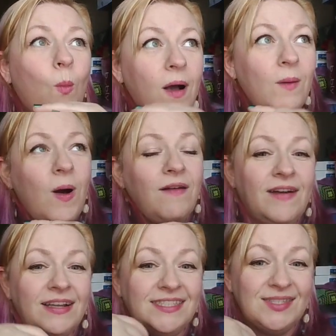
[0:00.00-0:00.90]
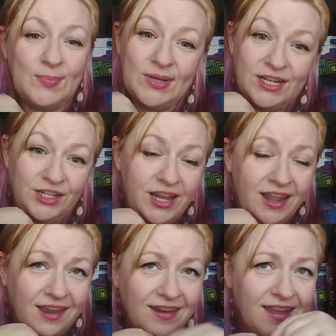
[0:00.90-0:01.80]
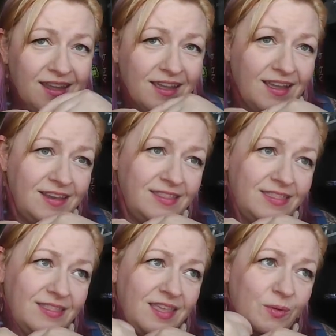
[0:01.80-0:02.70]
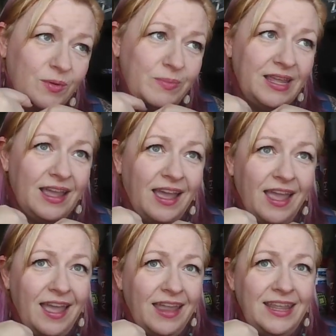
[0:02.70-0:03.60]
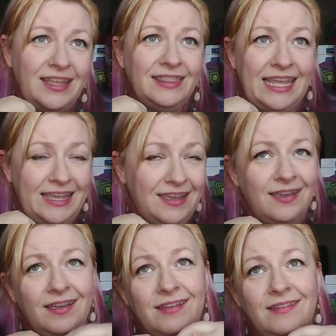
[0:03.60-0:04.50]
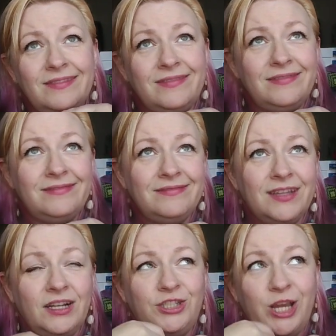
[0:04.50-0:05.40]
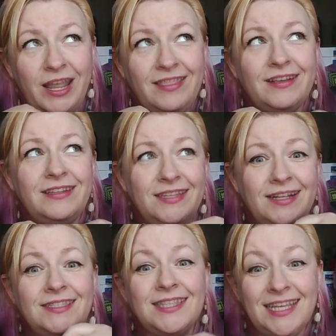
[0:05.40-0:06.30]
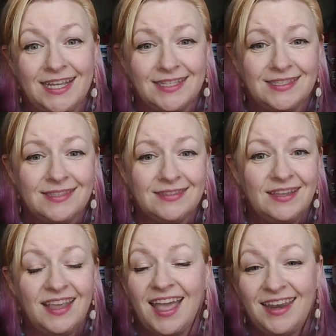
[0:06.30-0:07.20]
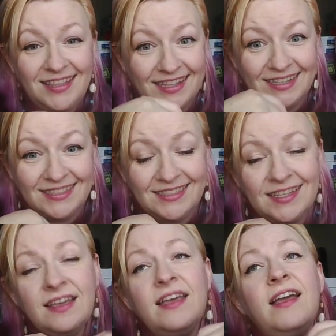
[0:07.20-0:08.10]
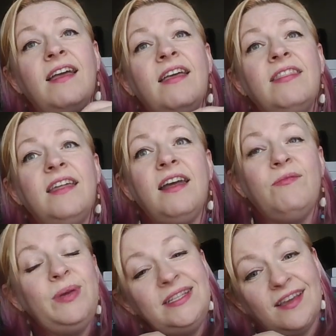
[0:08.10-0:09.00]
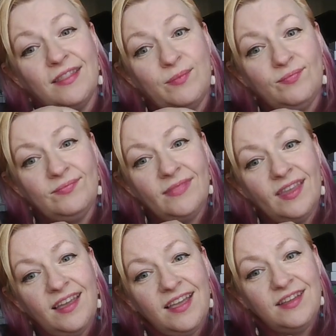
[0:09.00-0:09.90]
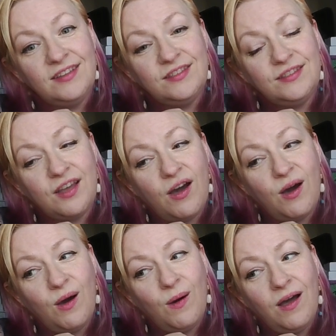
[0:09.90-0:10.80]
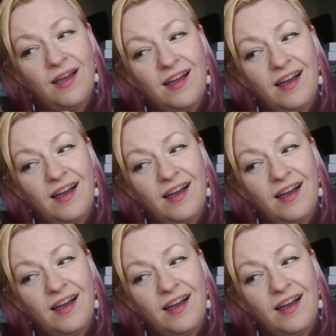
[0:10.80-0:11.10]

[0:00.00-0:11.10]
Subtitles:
what qualifies as a beaded chain? And it would be any link a chain that contains links, any links that have beads on them. So